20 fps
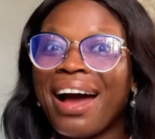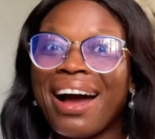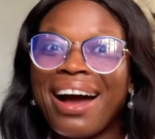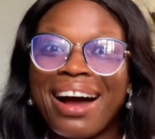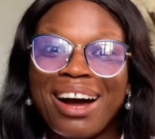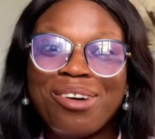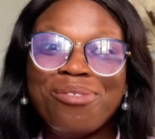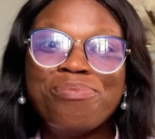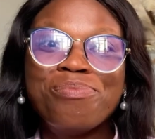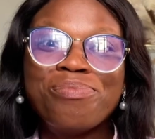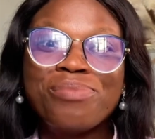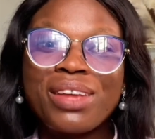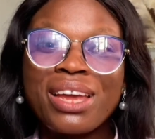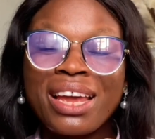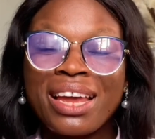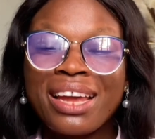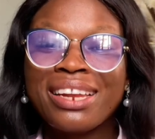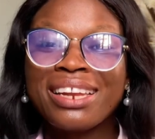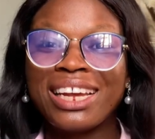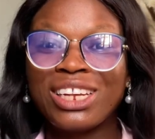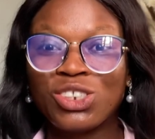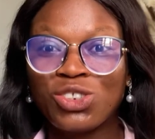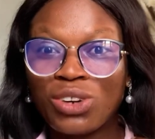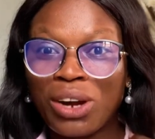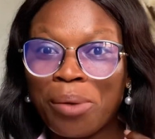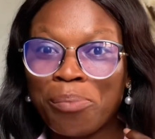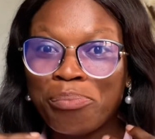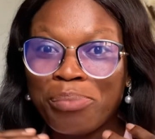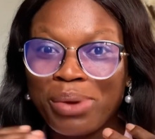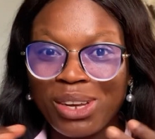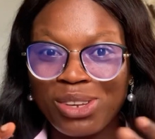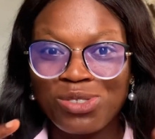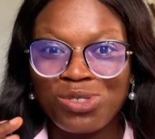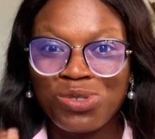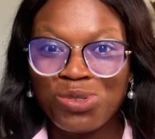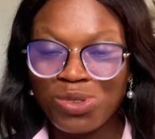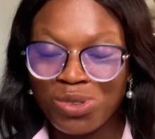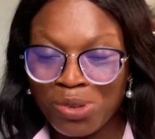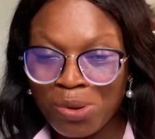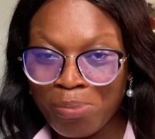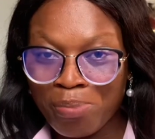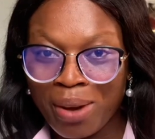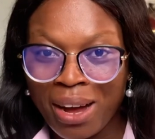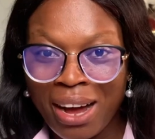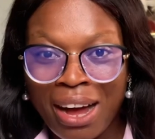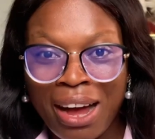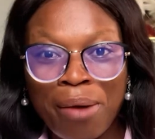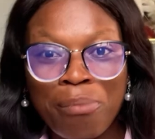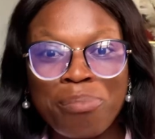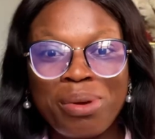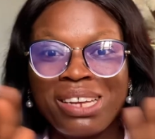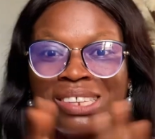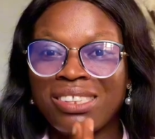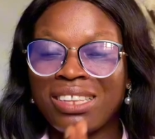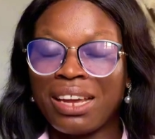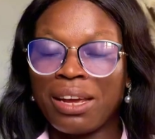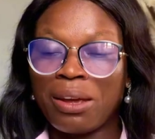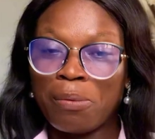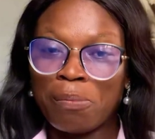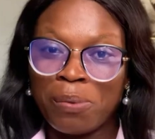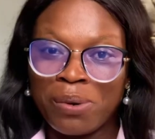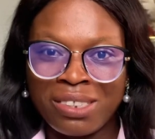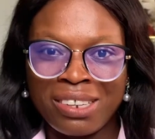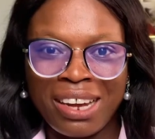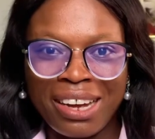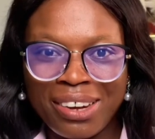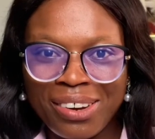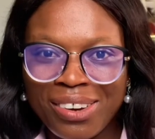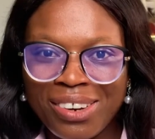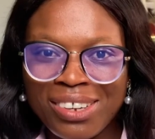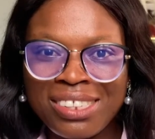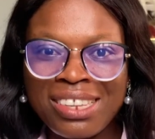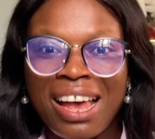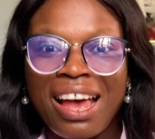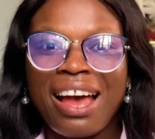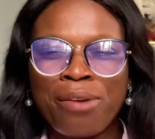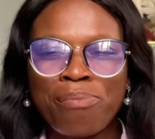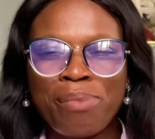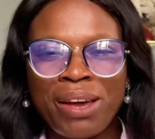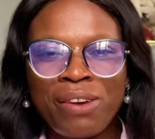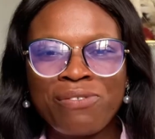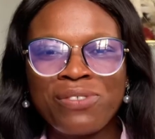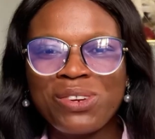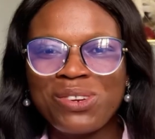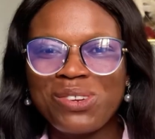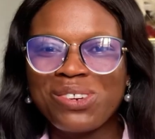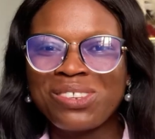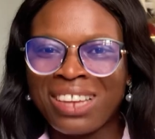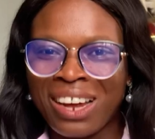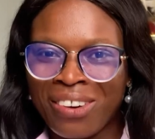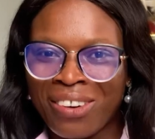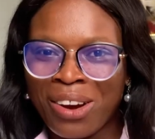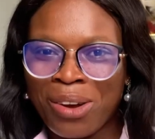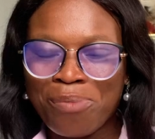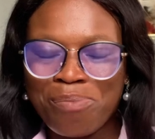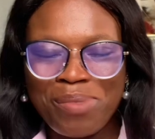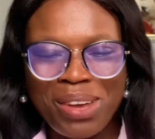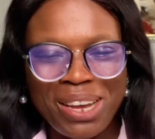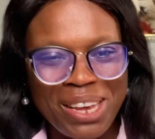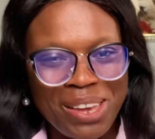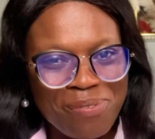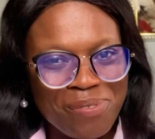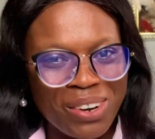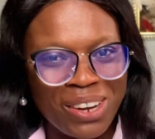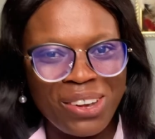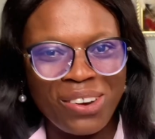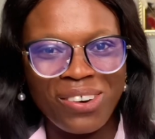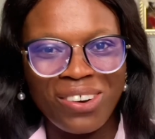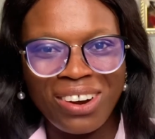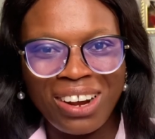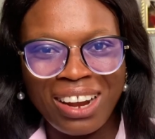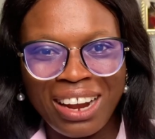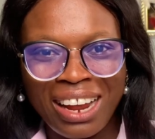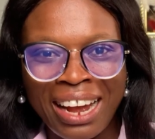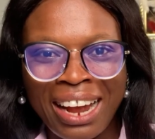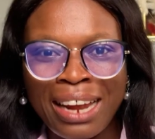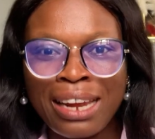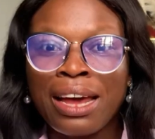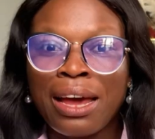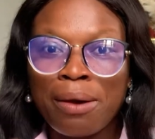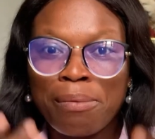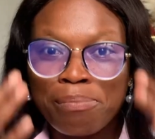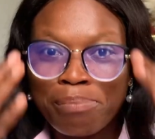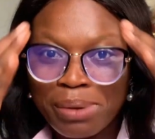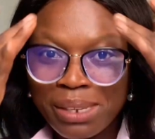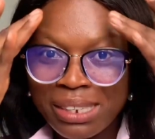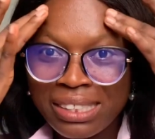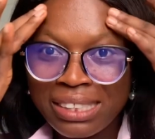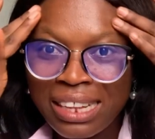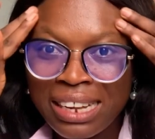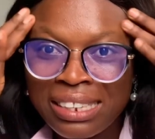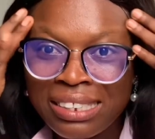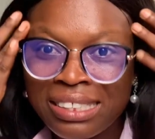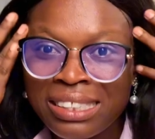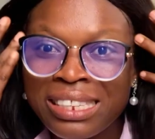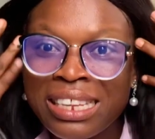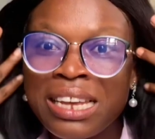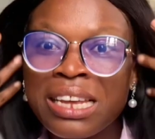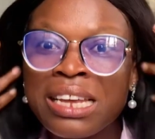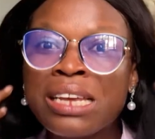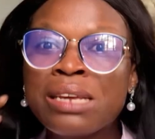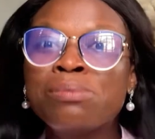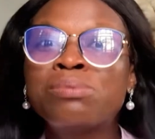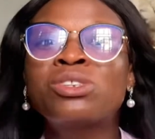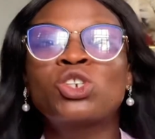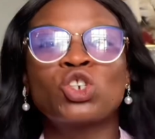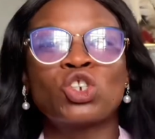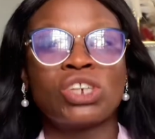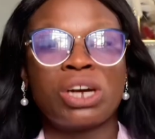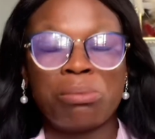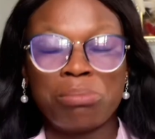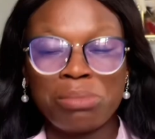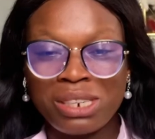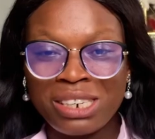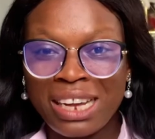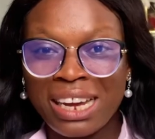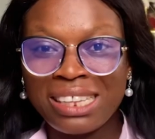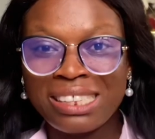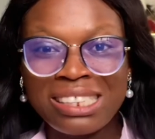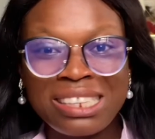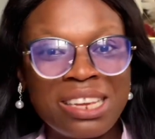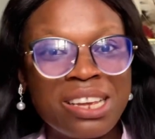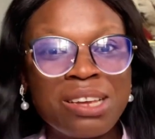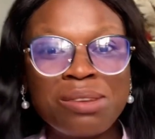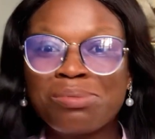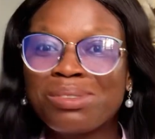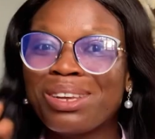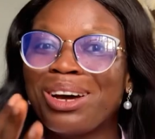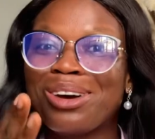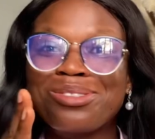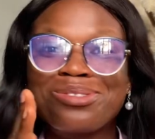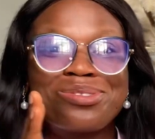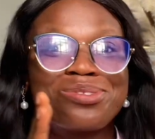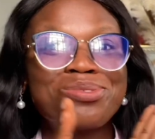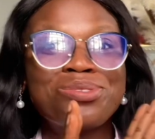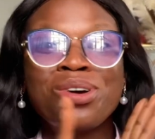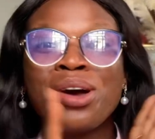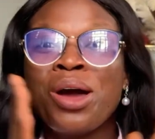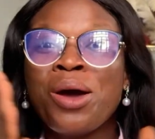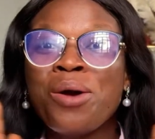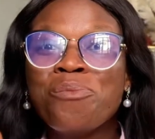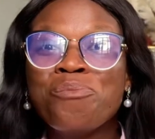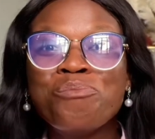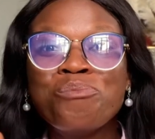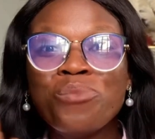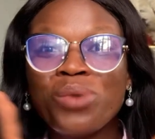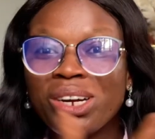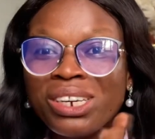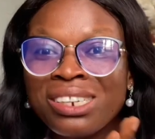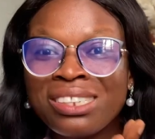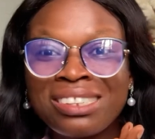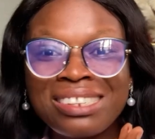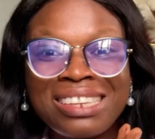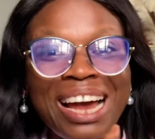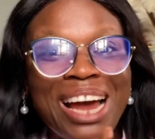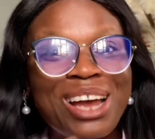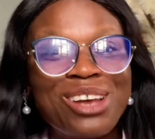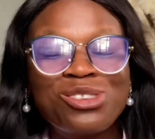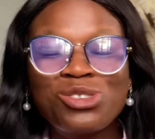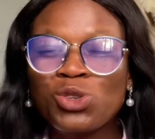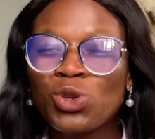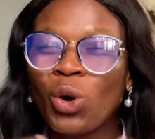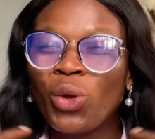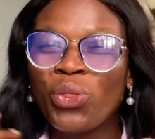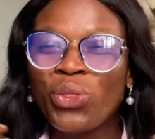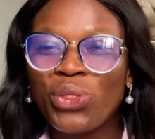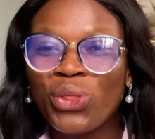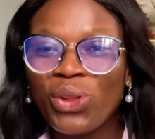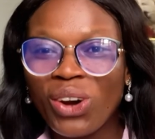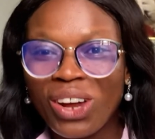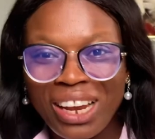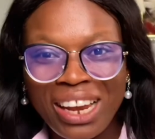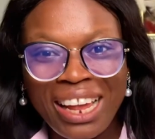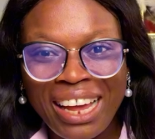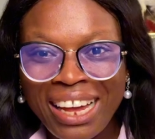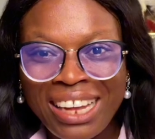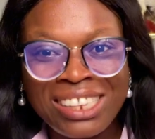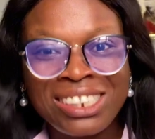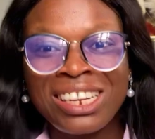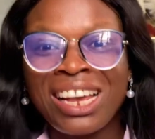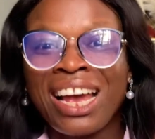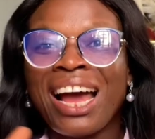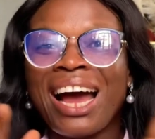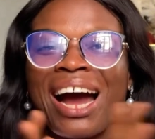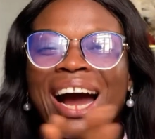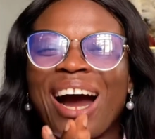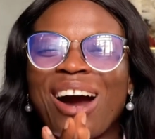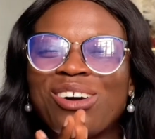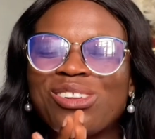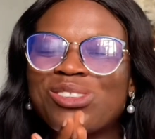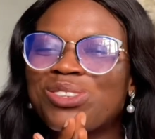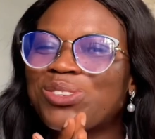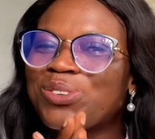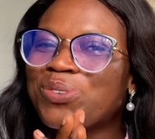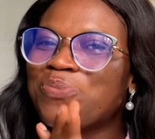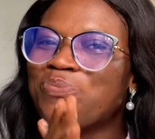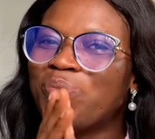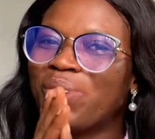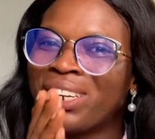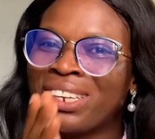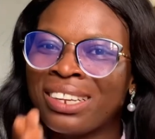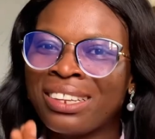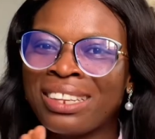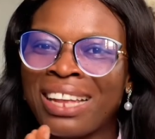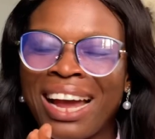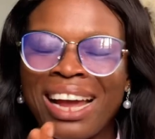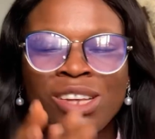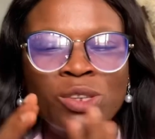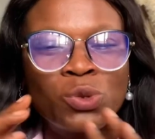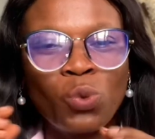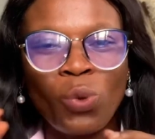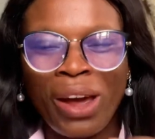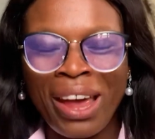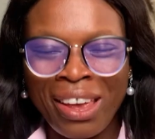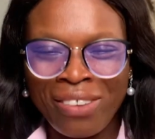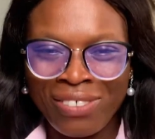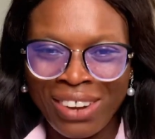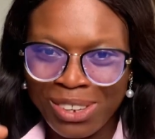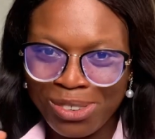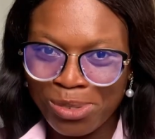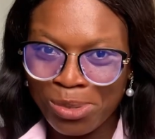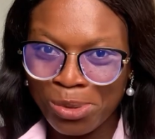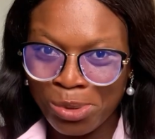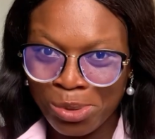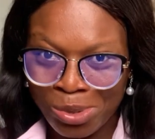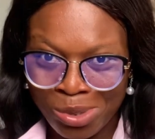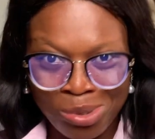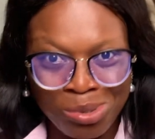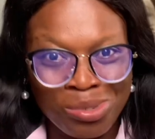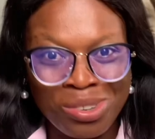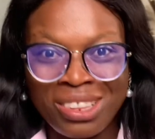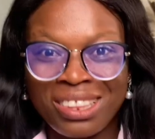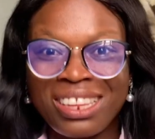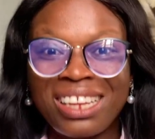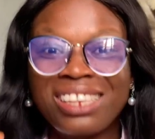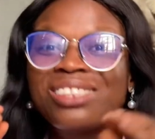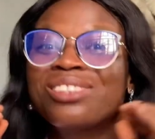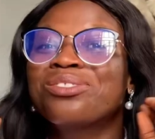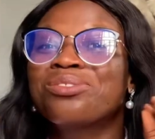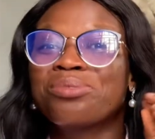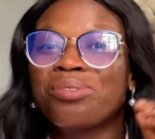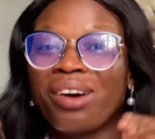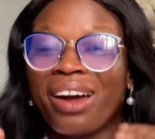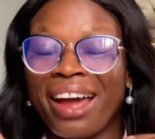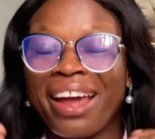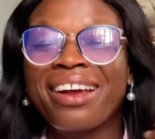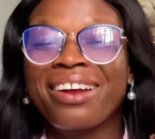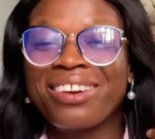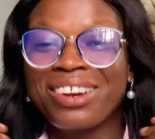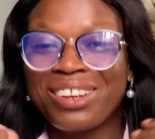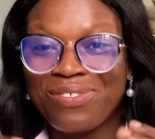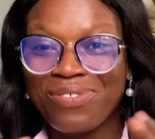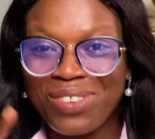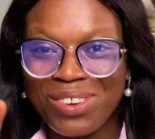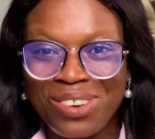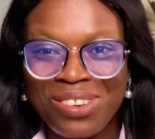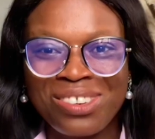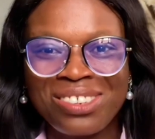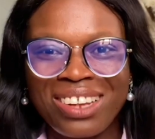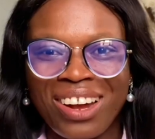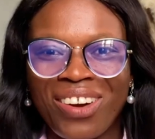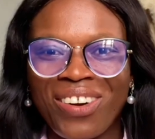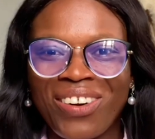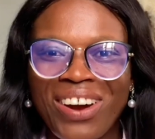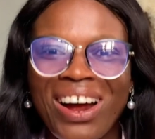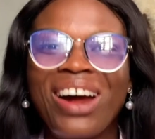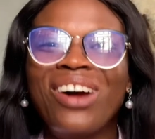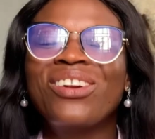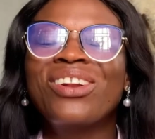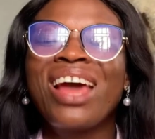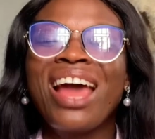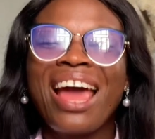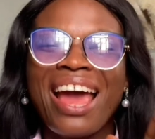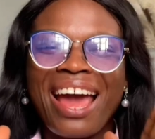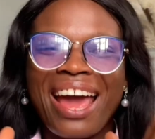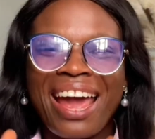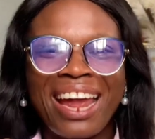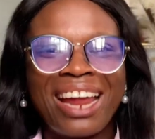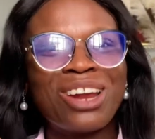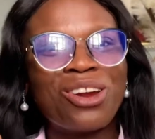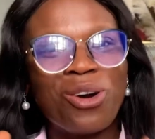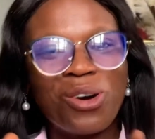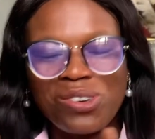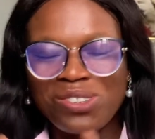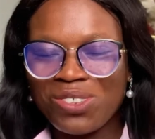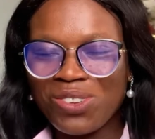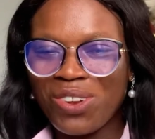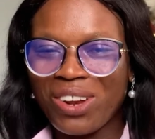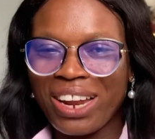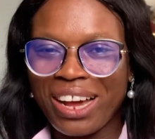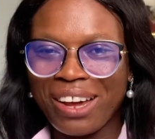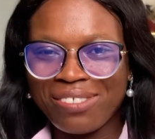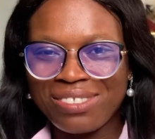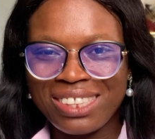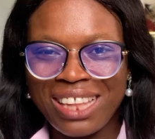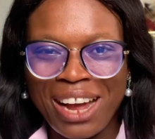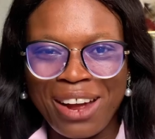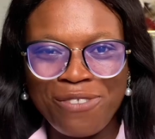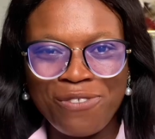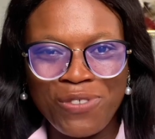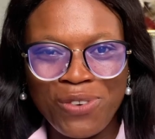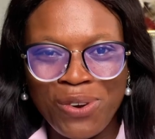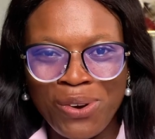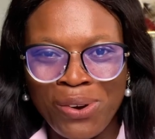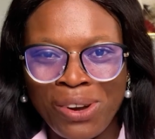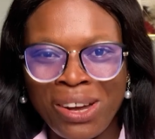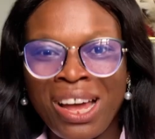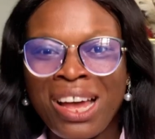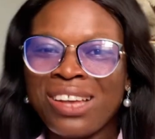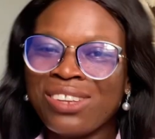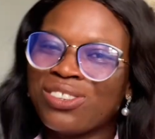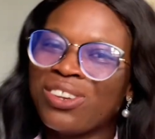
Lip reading: I'm a Nigerian-based YouTuber based here in Port Harcourt. I make videos around making money online, business tips, social media tips, how to monetize your knowledge, how to monetize whatever you do. That is what I create videos around, and also lifestyle vlog.